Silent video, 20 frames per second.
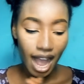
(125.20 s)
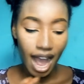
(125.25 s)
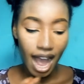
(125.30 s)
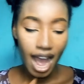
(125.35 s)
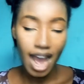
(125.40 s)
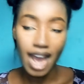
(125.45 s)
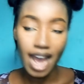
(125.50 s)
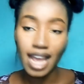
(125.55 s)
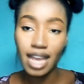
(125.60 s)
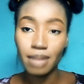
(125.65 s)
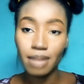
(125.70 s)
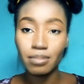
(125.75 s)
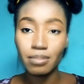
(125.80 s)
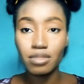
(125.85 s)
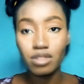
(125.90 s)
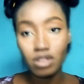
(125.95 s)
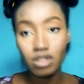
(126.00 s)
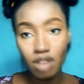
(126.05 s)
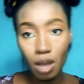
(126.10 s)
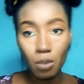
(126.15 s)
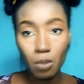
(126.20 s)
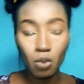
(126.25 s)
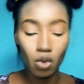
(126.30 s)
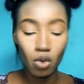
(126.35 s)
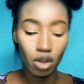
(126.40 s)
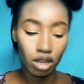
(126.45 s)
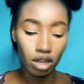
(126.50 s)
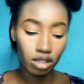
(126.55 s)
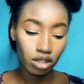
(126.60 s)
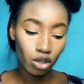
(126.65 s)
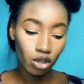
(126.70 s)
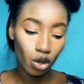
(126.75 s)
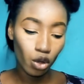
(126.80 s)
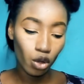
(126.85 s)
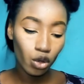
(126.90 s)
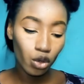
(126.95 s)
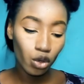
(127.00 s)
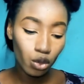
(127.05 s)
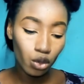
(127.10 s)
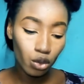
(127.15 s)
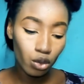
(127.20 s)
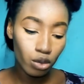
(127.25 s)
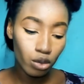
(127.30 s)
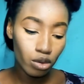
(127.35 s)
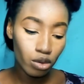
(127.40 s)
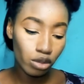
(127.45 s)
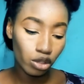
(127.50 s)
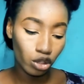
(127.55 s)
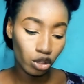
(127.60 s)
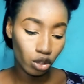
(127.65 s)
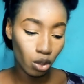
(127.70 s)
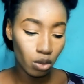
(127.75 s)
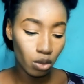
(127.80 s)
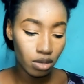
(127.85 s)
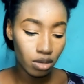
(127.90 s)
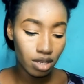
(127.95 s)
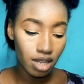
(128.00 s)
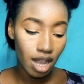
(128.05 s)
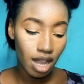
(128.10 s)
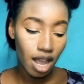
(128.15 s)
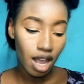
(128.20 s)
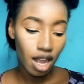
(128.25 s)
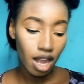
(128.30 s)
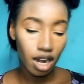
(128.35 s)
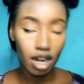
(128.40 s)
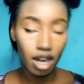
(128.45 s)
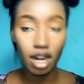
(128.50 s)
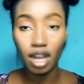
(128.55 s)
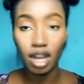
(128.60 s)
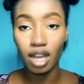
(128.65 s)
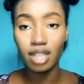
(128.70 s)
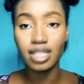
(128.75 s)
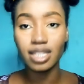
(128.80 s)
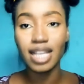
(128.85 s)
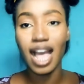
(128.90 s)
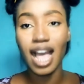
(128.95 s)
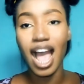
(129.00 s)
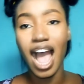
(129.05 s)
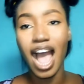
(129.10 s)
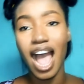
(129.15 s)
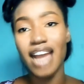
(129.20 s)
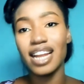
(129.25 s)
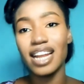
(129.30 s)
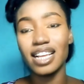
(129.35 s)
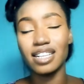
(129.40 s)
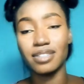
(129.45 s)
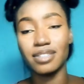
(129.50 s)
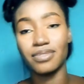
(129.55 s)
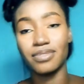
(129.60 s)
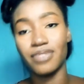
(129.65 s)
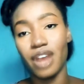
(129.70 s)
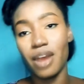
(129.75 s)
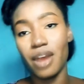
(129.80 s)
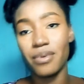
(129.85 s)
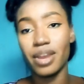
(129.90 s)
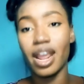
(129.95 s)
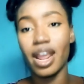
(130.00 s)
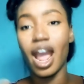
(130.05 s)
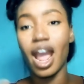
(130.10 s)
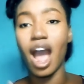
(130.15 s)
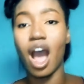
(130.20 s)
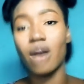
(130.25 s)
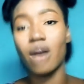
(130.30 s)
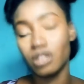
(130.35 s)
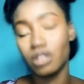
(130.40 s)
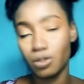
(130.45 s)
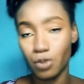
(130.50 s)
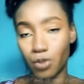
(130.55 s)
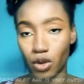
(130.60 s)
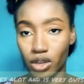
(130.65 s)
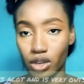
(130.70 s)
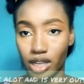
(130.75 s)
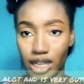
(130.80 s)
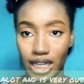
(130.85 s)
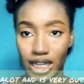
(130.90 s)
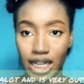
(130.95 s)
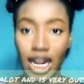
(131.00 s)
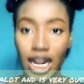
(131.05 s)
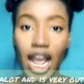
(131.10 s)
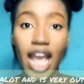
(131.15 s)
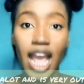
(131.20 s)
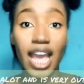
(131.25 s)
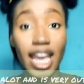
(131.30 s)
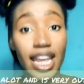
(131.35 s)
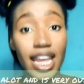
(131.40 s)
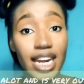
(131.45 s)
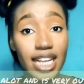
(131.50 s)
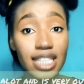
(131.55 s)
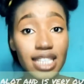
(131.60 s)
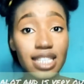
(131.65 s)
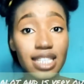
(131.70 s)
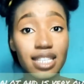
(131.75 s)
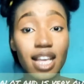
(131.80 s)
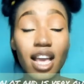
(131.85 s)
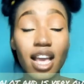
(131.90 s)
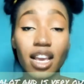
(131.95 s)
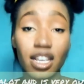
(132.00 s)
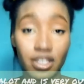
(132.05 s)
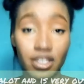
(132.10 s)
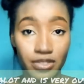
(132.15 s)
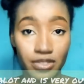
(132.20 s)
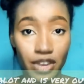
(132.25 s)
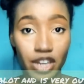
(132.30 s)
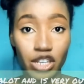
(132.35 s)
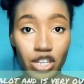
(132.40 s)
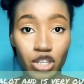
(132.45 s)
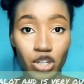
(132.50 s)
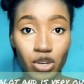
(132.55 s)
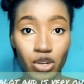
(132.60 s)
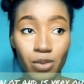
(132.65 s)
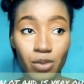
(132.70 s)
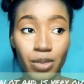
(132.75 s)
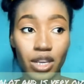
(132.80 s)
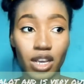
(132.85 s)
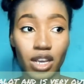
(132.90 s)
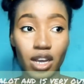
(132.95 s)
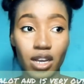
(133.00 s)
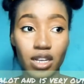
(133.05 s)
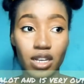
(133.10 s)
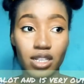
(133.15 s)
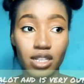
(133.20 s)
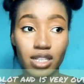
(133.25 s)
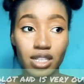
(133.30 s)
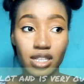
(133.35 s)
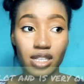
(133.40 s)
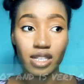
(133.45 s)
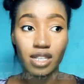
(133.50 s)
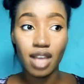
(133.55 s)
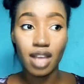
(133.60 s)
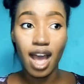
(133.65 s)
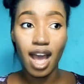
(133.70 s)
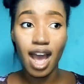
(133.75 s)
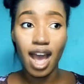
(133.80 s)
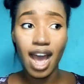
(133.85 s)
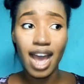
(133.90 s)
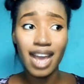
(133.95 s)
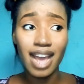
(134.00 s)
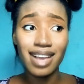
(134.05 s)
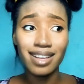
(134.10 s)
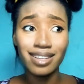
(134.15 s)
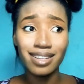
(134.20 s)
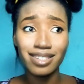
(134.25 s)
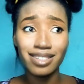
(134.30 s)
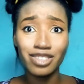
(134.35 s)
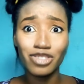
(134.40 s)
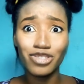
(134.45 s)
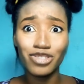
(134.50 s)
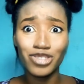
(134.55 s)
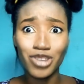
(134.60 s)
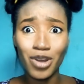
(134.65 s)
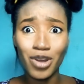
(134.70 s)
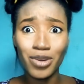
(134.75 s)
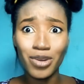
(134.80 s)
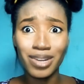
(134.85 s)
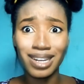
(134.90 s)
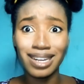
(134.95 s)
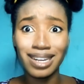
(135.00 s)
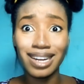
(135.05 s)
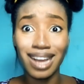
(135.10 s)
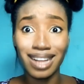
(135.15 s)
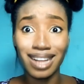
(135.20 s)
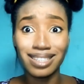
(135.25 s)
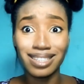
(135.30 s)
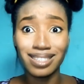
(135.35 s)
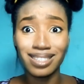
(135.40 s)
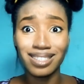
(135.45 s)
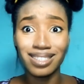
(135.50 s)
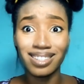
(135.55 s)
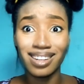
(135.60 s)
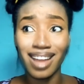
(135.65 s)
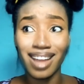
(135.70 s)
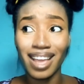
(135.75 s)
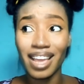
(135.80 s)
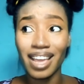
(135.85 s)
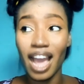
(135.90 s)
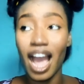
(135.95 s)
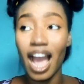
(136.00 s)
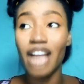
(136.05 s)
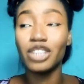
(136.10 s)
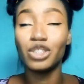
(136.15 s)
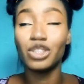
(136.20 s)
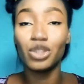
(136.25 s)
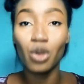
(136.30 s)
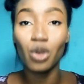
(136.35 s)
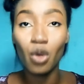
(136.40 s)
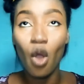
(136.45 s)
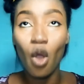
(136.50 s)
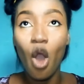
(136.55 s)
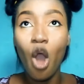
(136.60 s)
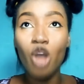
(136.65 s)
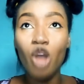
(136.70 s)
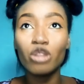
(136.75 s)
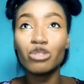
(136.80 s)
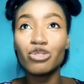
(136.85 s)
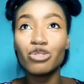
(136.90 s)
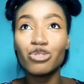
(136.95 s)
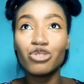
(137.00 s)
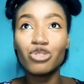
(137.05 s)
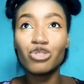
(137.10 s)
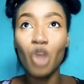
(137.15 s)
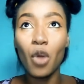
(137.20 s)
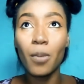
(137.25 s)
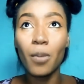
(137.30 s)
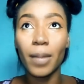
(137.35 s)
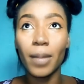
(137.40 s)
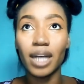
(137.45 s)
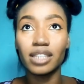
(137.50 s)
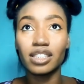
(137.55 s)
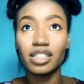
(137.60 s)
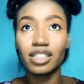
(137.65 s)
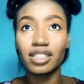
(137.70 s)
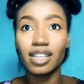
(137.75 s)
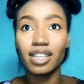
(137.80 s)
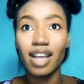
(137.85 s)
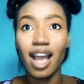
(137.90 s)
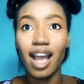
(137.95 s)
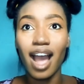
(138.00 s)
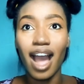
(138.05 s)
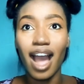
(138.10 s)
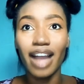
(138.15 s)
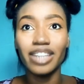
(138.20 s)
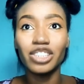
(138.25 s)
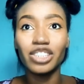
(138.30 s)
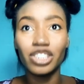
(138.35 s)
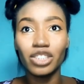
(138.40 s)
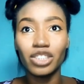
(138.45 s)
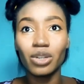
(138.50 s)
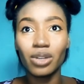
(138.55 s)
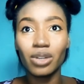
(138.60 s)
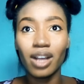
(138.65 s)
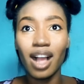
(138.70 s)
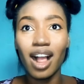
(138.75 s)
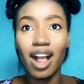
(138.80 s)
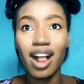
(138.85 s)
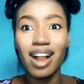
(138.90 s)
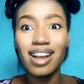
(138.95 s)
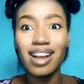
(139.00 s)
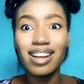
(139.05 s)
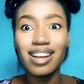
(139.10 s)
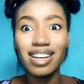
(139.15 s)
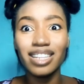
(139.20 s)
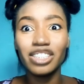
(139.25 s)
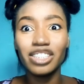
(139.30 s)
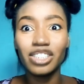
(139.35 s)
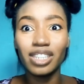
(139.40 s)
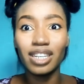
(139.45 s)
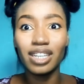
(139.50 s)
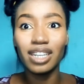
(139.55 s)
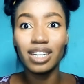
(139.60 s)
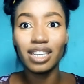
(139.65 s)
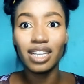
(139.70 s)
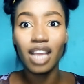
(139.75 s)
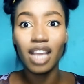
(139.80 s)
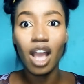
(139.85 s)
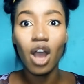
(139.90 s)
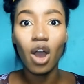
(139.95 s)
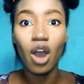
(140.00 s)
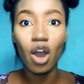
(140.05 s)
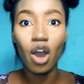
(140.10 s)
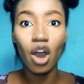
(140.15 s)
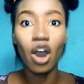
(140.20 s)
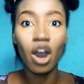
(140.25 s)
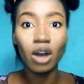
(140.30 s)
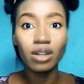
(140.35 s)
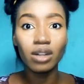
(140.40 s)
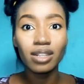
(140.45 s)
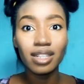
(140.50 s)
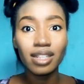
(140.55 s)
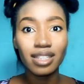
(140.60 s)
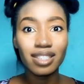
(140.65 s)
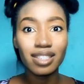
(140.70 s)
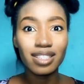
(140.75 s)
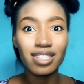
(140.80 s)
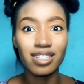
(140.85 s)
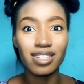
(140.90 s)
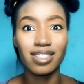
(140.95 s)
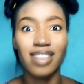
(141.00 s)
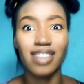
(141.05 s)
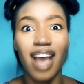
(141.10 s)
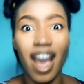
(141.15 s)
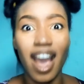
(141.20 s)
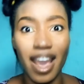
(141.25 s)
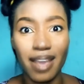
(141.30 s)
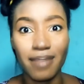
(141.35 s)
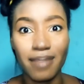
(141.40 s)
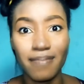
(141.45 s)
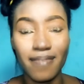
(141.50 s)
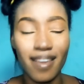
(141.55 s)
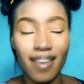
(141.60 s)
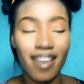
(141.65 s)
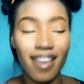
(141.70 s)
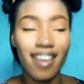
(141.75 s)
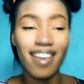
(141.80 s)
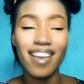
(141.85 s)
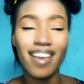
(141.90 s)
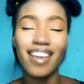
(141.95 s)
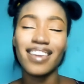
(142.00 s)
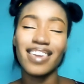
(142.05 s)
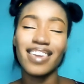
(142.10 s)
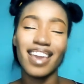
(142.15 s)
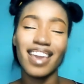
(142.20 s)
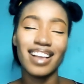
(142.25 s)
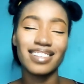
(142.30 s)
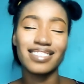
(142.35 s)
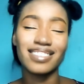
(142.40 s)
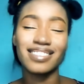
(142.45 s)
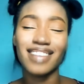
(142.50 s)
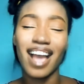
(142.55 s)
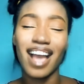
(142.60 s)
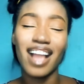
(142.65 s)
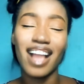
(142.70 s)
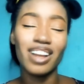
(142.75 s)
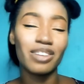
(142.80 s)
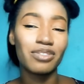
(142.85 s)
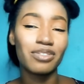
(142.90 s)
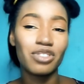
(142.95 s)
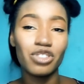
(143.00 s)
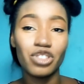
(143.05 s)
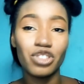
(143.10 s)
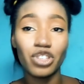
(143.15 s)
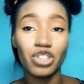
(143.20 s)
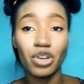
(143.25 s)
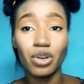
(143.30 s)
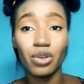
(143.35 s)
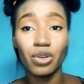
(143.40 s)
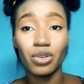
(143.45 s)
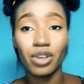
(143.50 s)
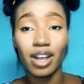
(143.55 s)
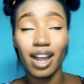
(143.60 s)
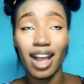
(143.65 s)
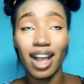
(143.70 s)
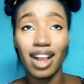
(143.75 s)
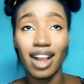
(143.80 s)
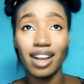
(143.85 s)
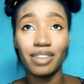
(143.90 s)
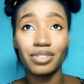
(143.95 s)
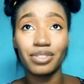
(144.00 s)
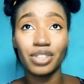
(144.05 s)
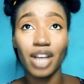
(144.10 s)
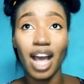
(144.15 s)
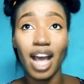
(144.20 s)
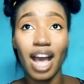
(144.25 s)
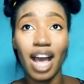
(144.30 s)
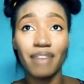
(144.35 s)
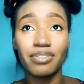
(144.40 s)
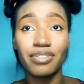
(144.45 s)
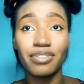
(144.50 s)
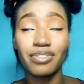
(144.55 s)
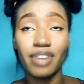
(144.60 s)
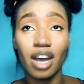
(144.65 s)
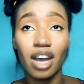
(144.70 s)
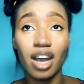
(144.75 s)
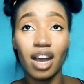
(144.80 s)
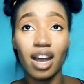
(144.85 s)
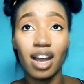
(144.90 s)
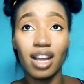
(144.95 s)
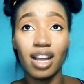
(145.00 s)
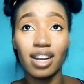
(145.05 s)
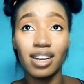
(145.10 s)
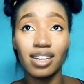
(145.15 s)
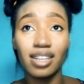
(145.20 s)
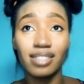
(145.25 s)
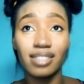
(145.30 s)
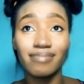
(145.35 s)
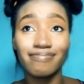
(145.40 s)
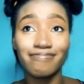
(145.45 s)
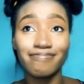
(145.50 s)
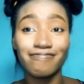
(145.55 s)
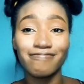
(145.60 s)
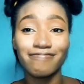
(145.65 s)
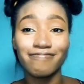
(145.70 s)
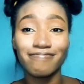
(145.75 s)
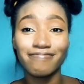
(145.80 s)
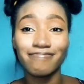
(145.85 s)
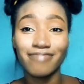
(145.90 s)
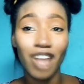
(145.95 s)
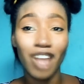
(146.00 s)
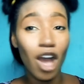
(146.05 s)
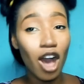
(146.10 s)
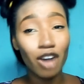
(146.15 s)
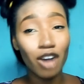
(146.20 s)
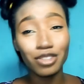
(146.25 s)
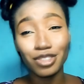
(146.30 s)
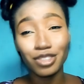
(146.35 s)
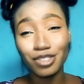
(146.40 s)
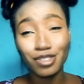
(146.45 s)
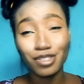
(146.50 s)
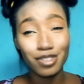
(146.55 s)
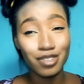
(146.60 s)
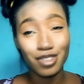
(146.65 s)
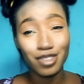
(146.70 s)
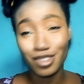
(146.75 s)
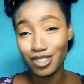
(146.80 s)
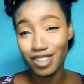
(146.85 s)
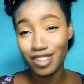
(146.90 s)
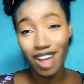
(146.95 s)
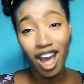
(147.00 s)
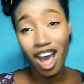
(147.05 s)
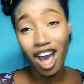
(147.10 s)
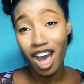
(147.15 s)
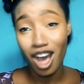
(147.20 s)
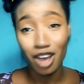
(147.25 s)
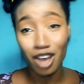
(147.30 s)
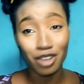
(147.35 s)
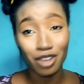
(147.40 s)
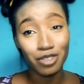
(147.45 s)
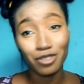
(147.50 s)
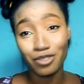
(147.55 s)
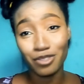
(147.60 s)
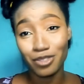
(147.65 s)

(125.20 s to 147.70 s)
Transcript: I am someone who jokes a lot and is very outspoken. This is very true because I joke a lot. Like, I joke so much. I joke literally all the time yes, I love to joke, I love to have fun, all those good stuff.